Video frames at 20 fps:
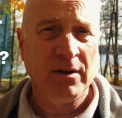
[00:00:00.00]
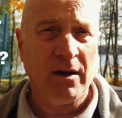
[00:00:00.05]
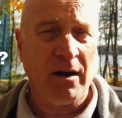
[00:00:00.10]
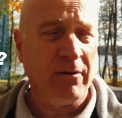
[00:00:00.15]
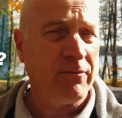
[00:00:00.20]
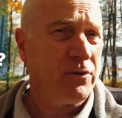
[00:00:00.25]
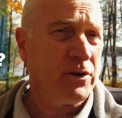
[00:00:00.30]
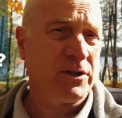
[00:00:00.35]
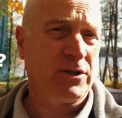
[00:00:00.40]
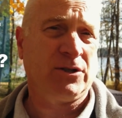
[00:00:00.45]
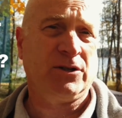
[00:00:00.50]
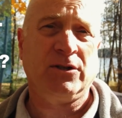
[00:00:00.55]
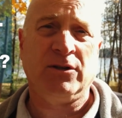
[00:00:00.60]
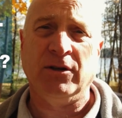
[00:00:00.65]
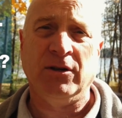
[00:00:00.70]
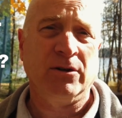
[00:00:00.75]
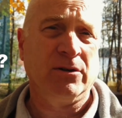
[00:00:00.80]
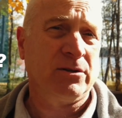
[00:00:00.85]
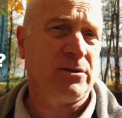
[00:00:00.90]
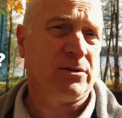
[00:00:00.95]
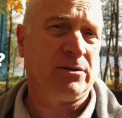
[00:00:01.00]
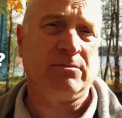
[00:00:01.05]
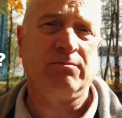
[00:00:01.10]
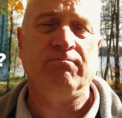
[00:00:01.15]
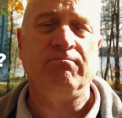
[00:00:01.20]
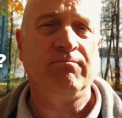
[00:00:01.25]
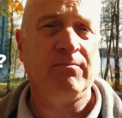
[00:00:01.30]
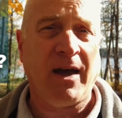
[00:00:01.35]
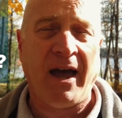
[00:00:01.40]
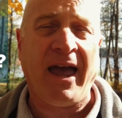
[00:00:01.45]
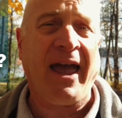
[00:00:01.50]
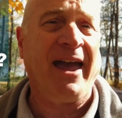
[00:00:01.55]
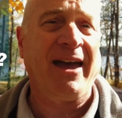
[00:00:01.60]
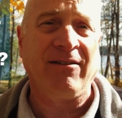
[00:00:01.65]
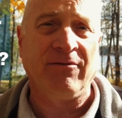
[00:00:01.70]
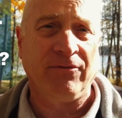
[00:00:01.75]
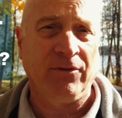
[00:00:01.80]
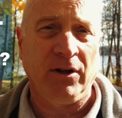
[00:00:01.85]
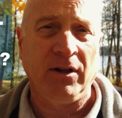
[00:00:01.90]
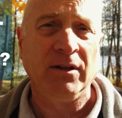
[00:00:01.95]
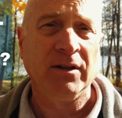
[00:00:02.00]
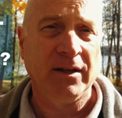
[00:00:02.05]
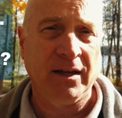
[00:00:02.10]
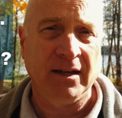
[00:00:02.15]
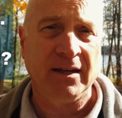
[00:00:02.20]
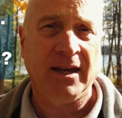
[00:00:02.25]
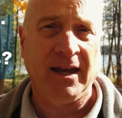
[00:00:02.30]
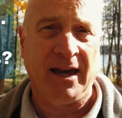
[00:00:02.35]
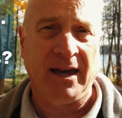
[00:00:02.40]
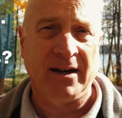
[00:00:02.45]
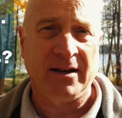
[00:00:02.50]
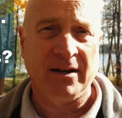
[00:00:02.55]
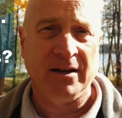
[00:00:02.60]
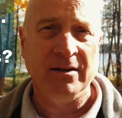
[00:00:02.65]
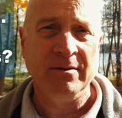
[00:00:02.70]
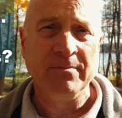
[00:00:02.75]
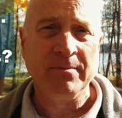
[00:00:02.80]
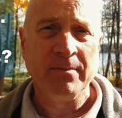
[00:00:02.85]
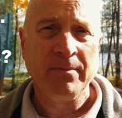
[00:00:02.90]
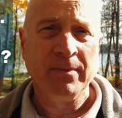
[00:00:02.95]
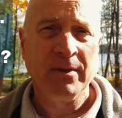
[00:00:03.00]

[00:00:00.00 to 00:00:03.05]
of which there's a handful in Canada,